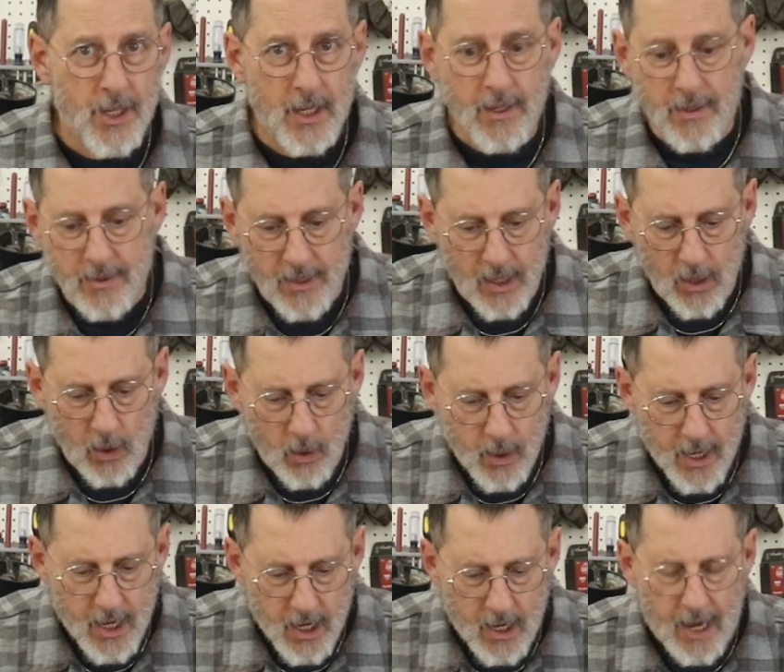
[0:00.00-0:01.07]
And, you know,
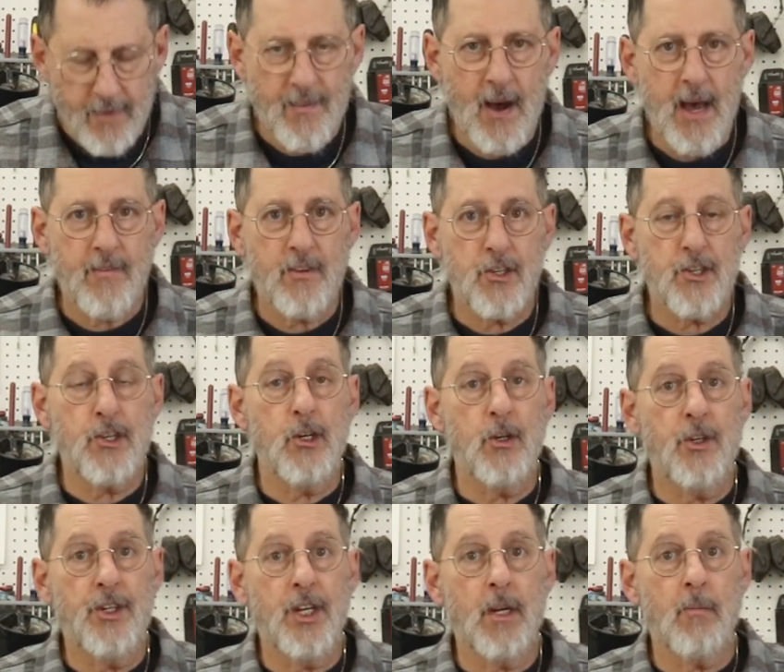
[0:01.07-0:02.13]
if I have a
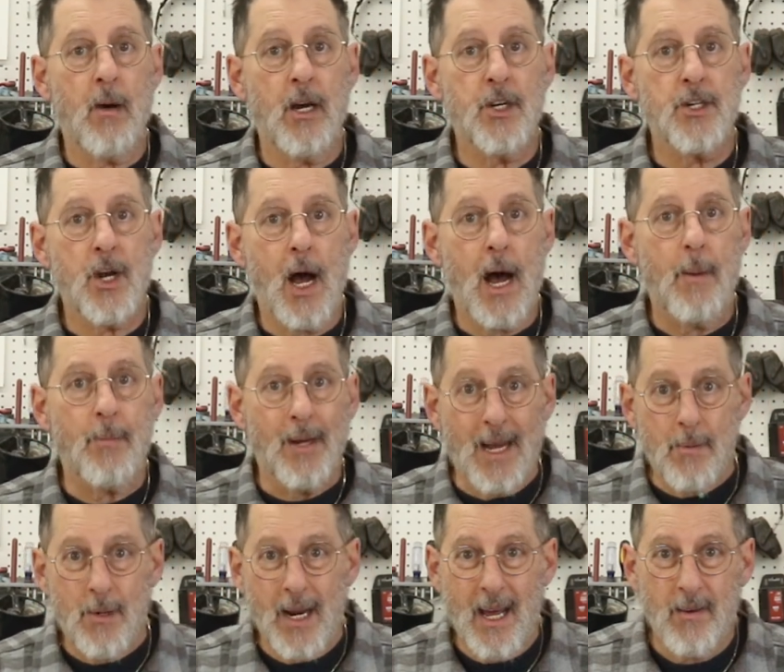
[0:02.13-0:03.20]
student in my shop and
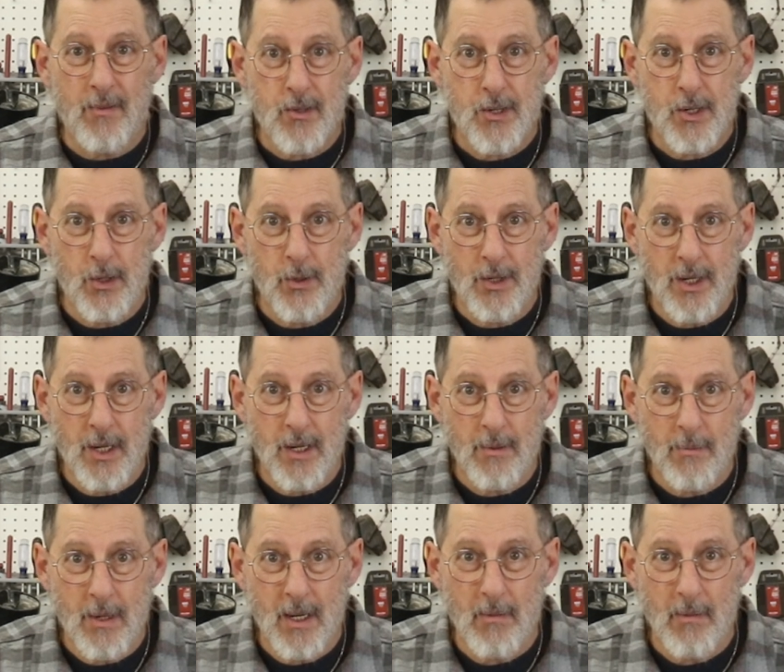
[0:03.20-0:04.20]
I'm going to have a student in,